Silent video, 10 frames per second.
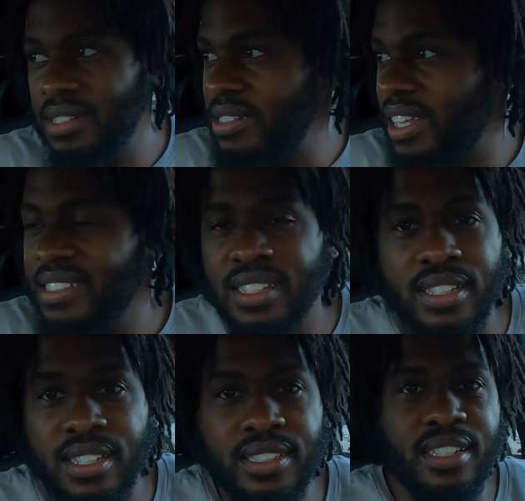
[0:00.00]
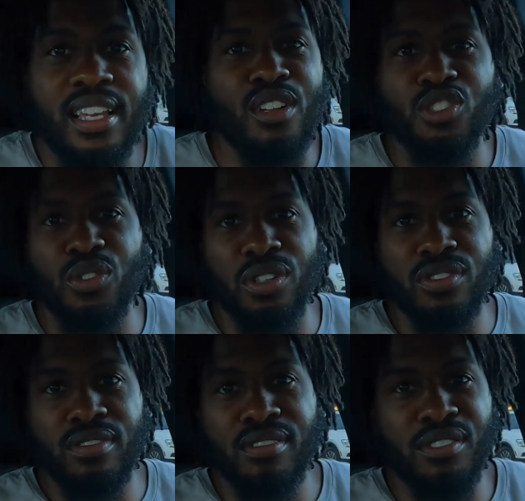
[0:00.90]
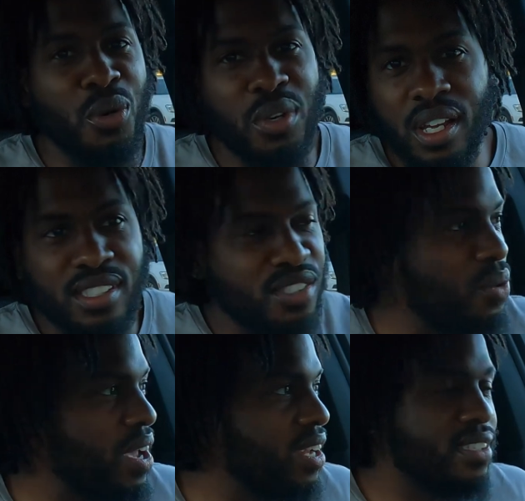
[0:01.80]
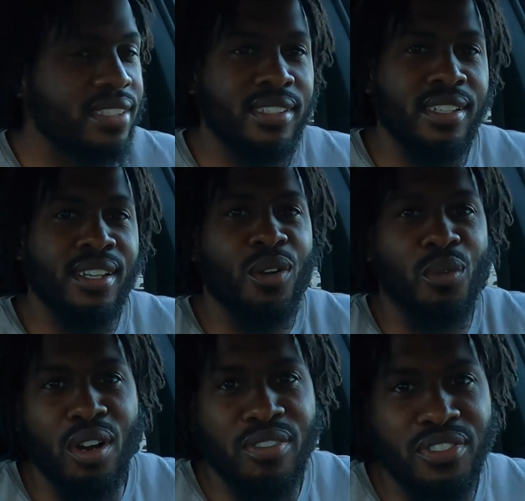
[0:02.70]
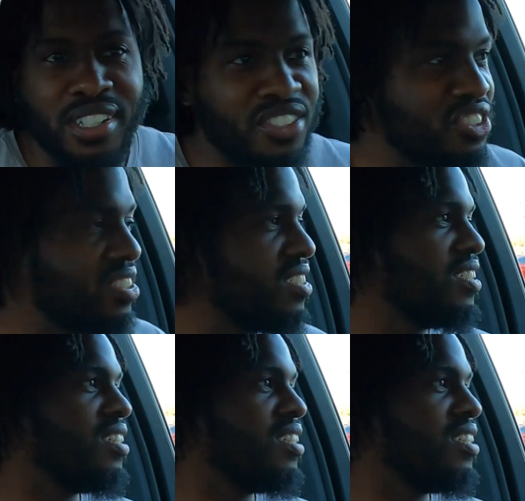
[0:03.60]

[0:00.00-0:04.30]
That's it. This is the outro. No cuts, no edits, raw footage.